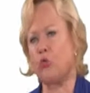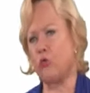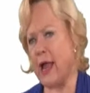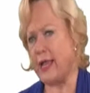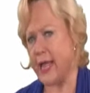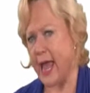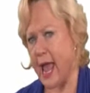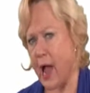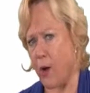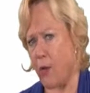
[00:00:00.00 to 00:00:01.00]
Right
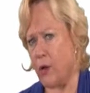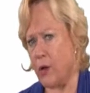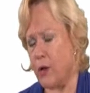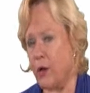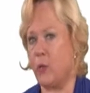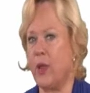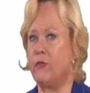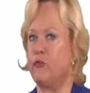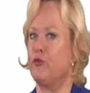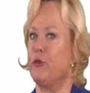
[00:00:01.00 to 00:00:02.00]
now, we
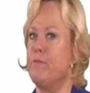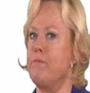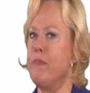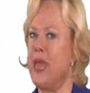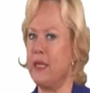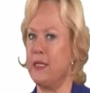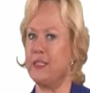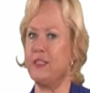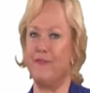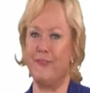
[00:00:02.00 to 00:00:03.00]
have
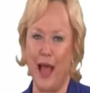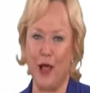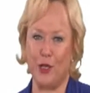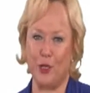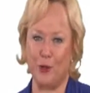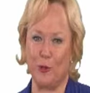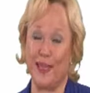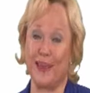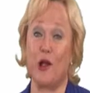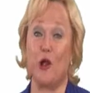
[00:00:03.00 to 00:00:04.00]
tremendous value
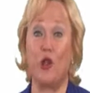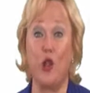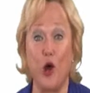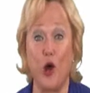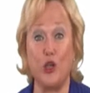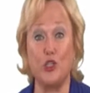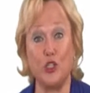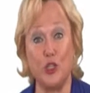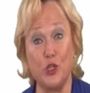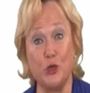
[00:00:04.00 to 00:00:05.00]
in our
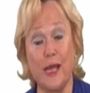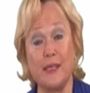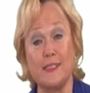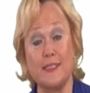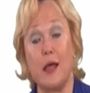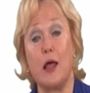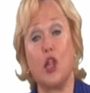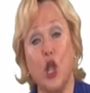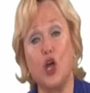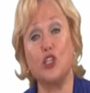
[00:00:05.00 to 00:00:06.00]
large U.S.
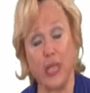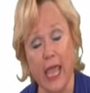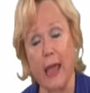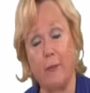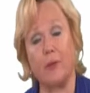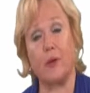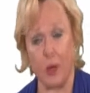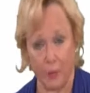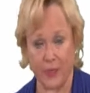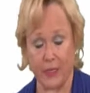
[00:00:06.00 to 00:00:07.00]
large cap
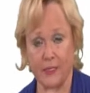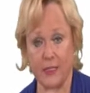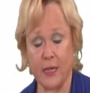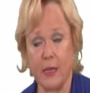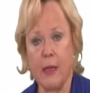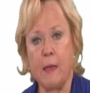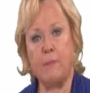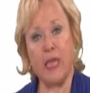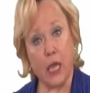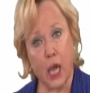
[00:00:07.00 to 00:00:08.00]
companies
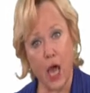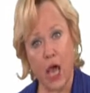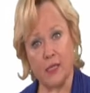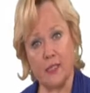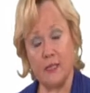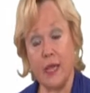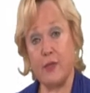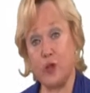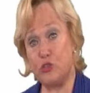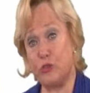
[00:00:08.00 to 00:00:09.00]
because
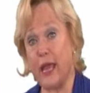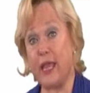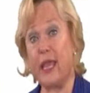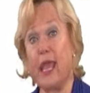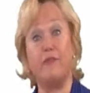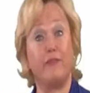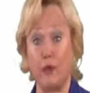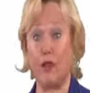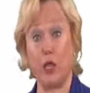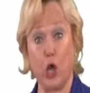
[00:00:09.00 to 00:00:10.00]
they're trading at
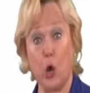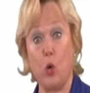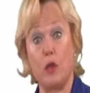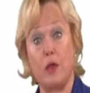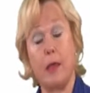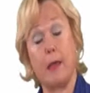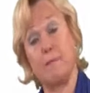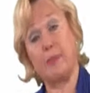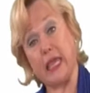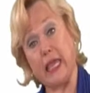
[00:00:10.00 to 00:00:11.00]
very low
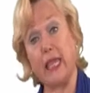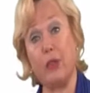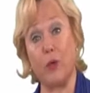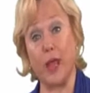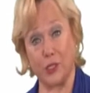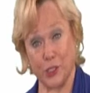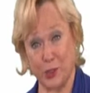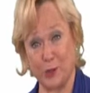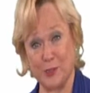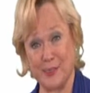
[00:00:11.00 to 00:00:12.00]
PE
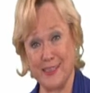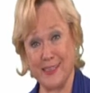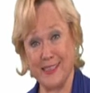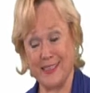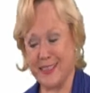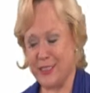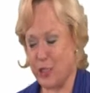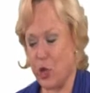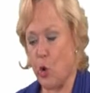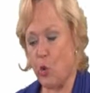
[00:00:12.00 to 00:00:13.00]
ratios.
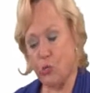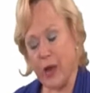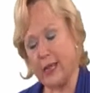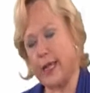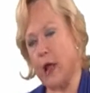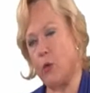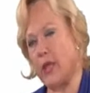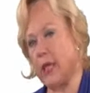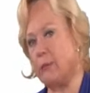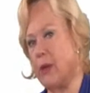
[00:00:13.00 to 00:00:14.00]
So right now
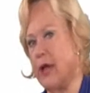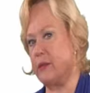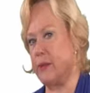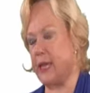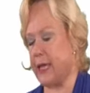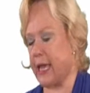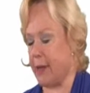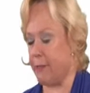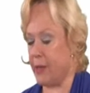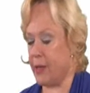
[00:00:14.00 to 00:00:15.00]
we can the big
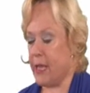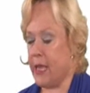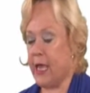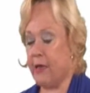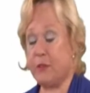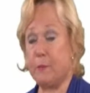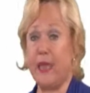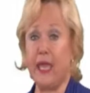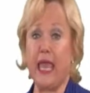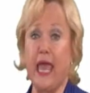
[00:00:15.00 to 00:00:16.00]
cap. If the
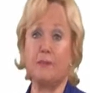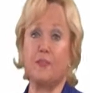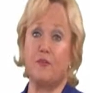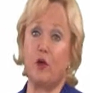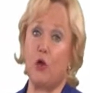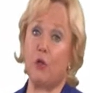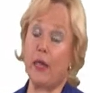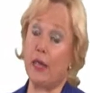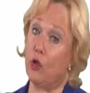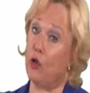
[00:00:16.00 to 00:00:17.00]
big caps have
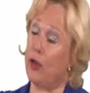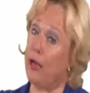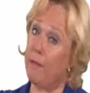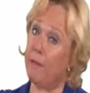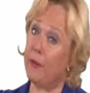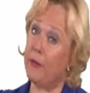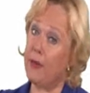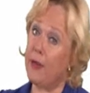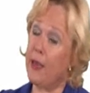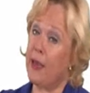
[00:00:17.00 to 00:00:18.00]
already gone up
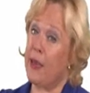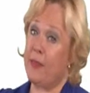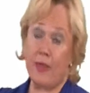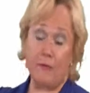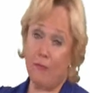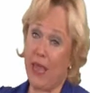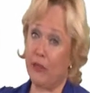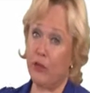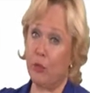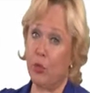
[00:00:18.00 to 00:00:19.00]
and they've
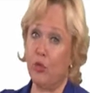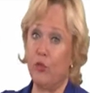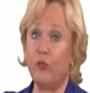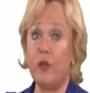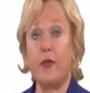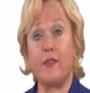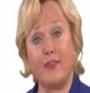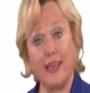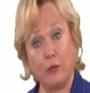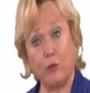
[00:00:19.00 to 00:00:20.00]
made their move,
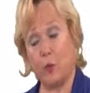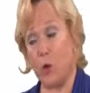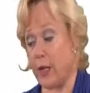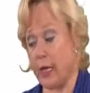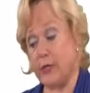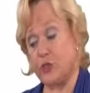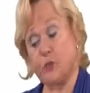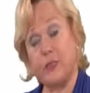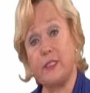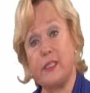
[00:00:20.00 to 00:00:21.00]
then we want to
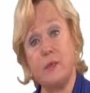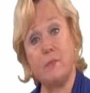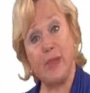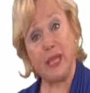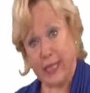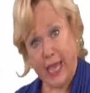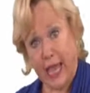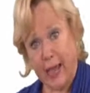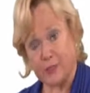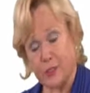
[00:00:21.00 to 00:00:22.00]
enter into the mid
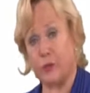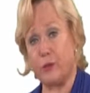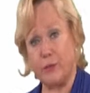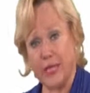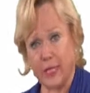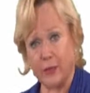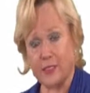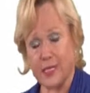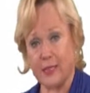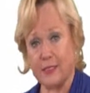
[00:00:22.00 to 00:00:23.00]
caps or the
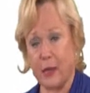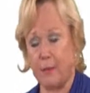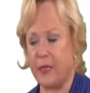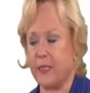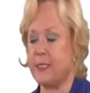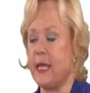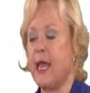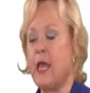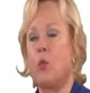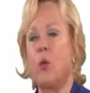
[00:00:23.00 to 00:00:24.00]
medium-sized companies.
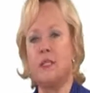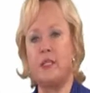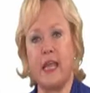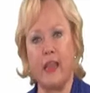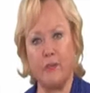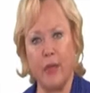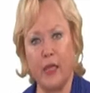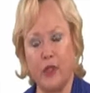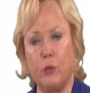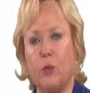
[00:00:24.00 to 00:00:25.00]
Once they've
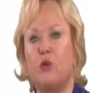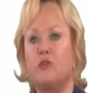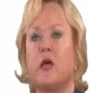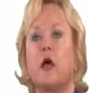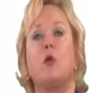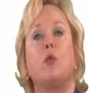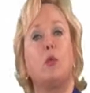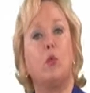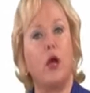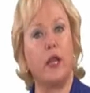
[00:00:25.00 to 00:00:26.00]
made their moves, we
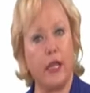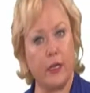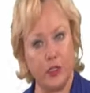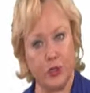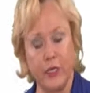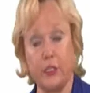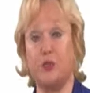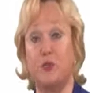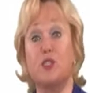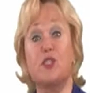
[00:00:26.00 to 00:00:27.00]
want to enter
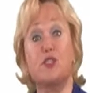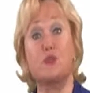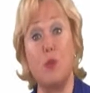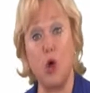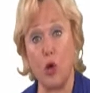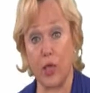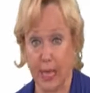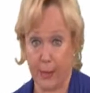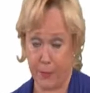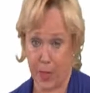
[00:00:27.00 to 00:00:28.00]
into the small
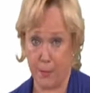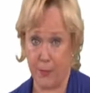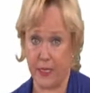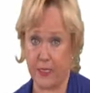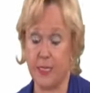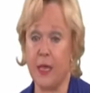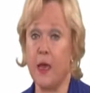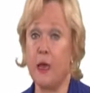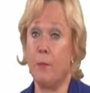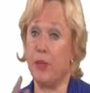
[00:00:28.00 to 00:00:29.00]
cap companies.
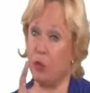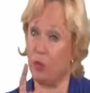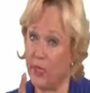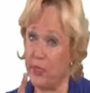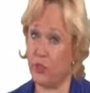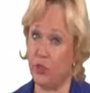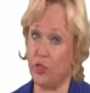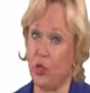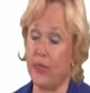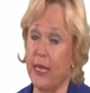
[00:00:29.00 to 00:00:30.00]
But the
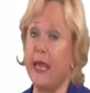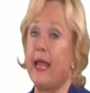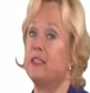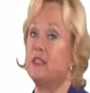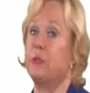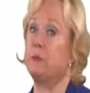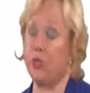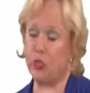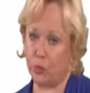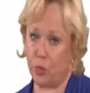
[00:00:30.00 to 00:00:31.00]
research on that has to be
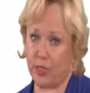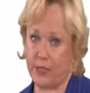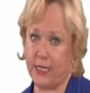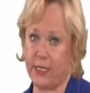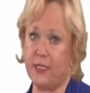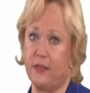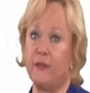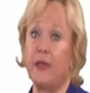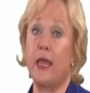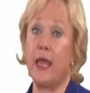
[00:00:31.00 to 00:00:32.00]
much more
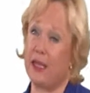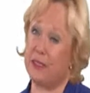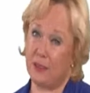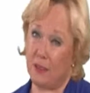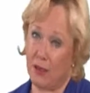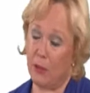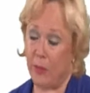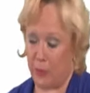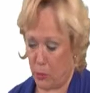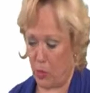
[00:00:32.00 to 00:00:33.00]
extensive and is a little
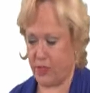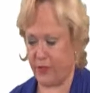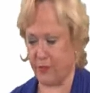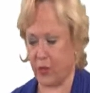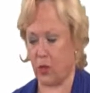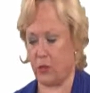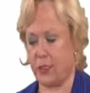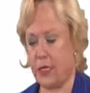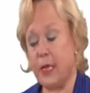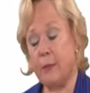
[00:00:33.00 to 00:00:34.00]
bit more
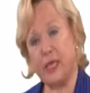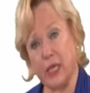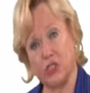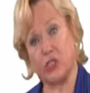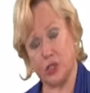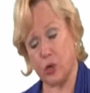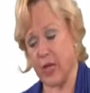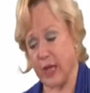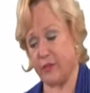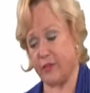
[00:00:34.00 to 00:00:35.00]
difficult because you
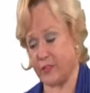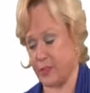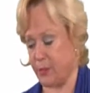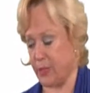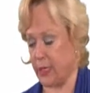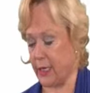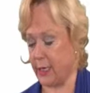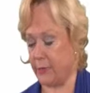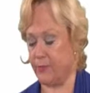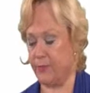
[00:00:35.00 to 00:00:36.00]
don't have the visibility.